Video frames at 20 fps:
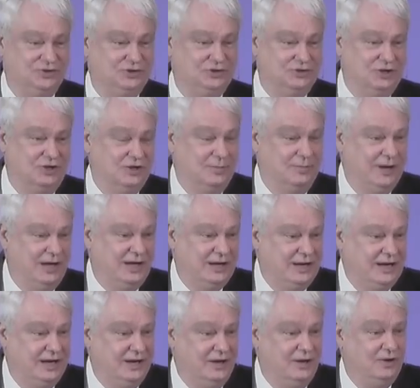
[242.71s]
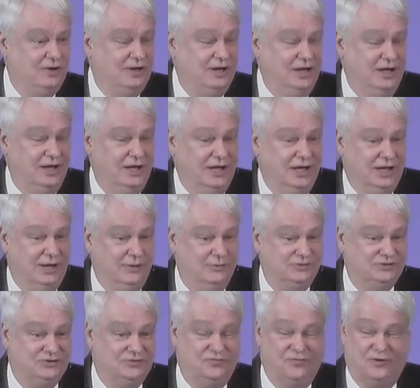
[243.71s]
talk about how he
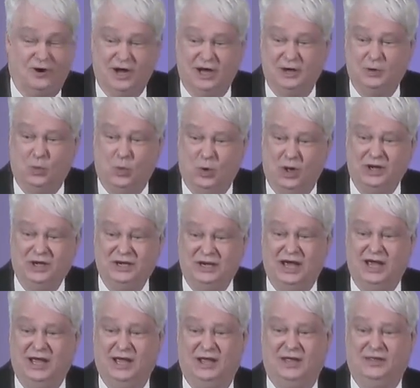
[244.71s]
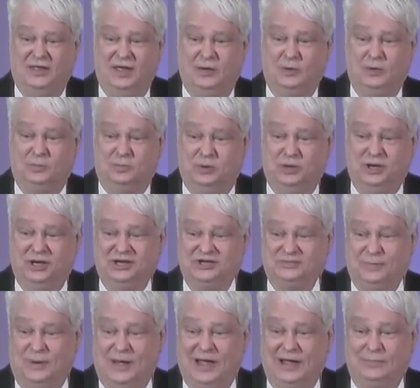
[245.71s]
was afraid one day they would put his
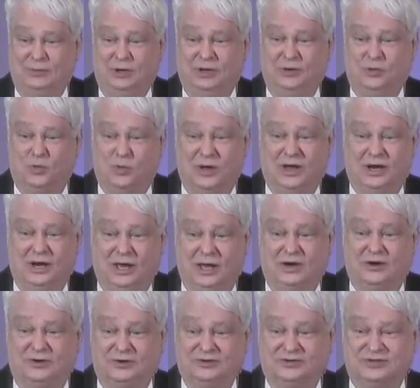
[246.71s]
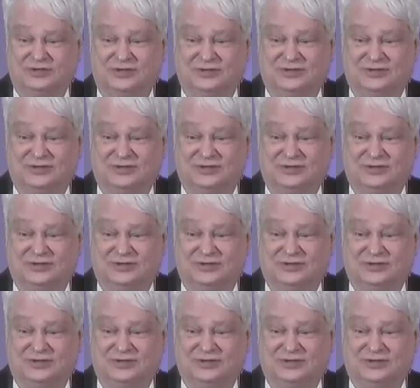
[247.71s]
Bible in red letters.